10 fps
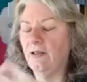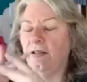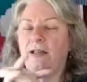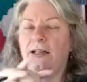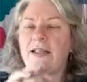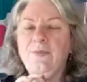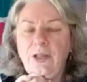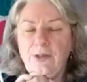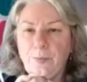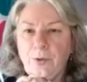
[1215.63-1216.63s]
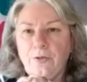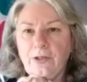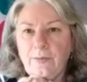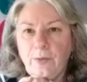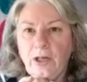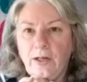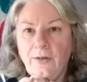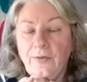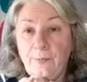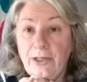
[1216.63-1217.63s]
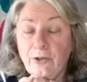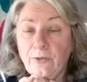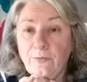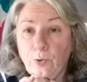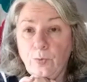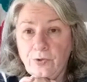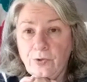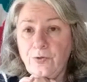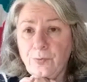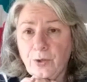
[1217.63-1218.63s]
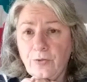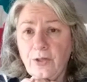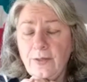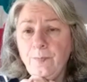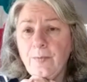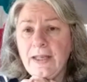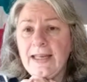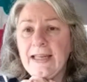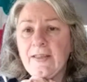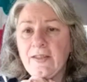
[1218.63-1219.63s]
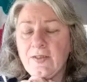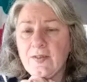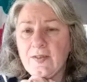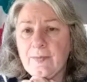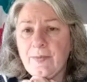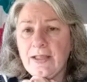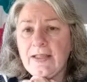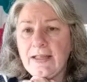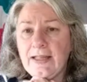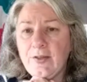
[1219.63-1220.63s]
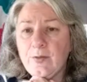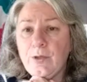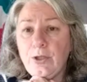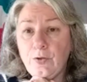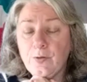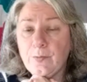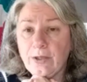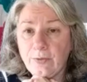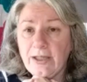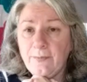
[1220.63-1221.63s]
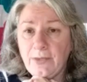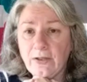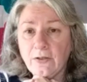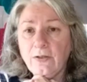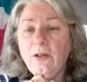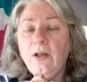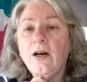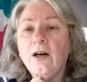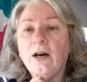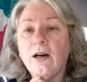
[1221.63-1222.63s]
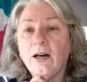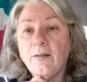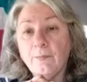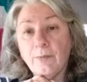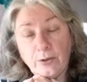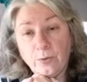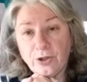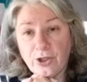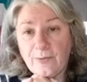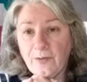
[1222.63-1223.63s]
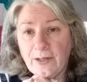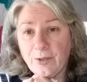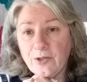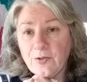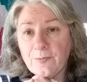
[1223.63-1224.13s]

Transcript: I developed a program called the Maker for Quilters program, and this is something that allows me to use my Cricut Maker on my quilt shop fabrics